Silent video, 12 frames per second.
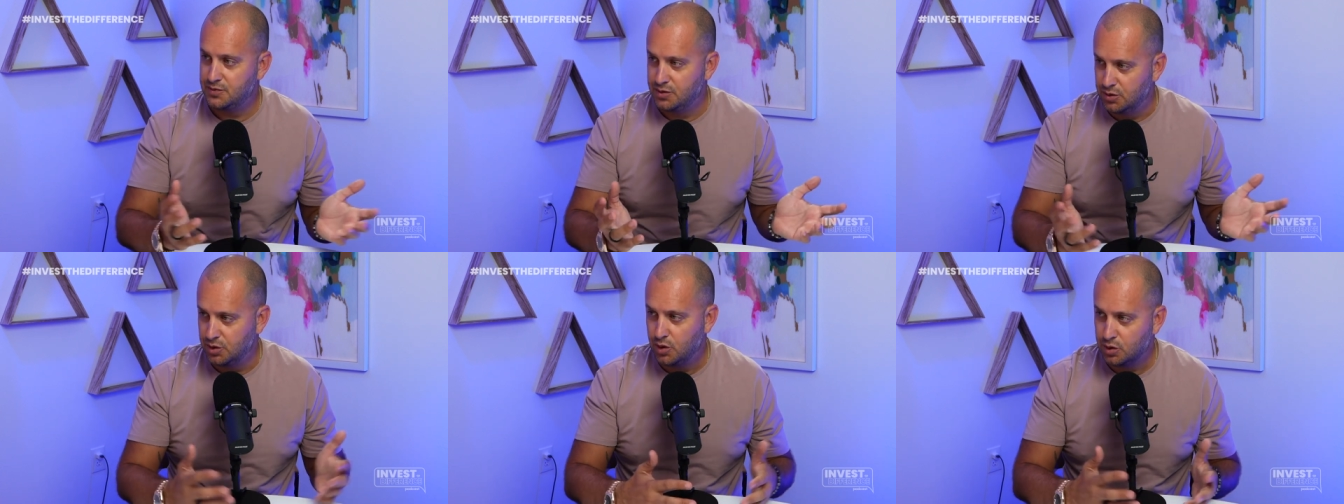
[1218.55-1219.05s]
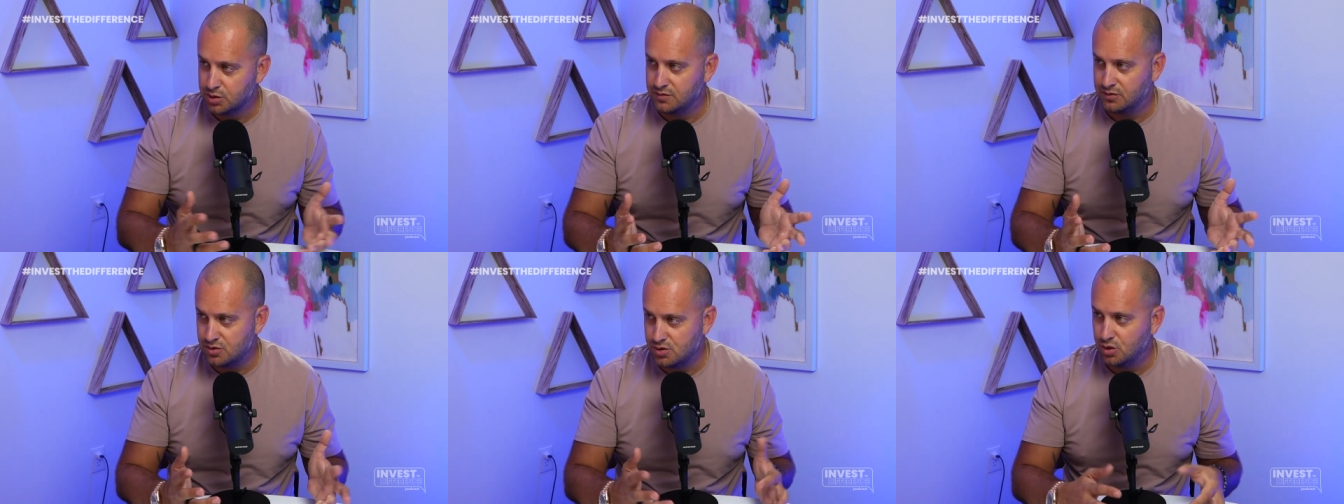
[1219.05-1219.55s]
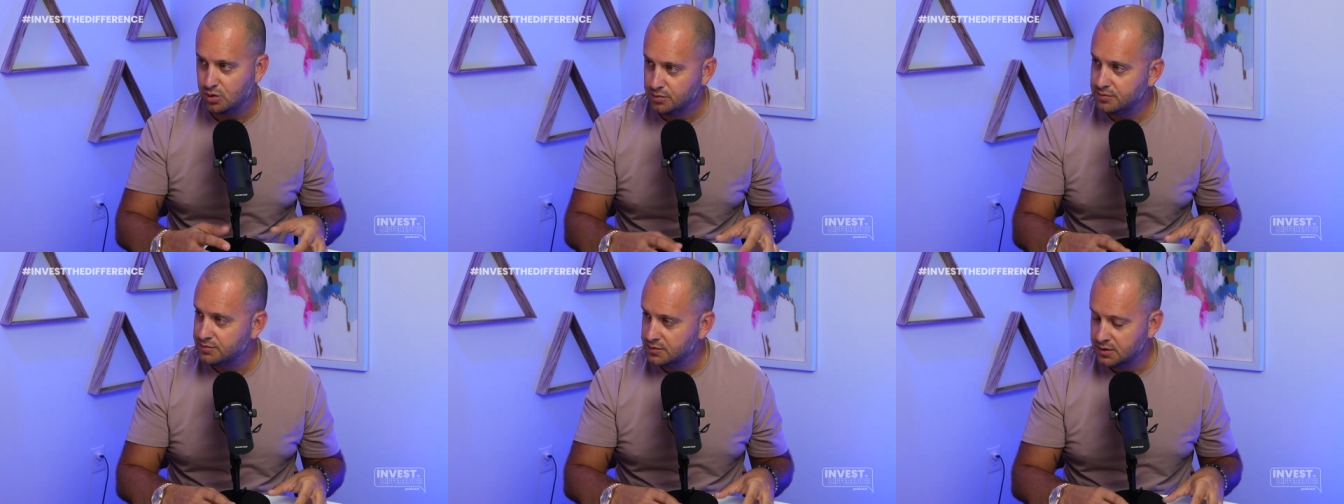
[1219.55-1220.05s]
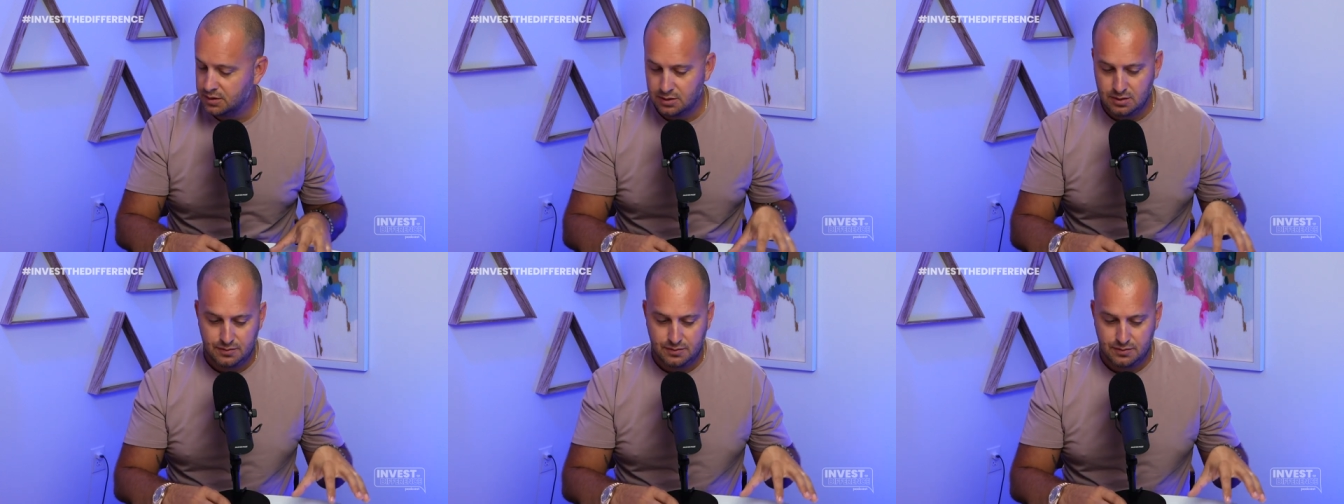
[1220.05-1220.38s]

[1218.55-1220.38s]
your locus of control mm-hmm.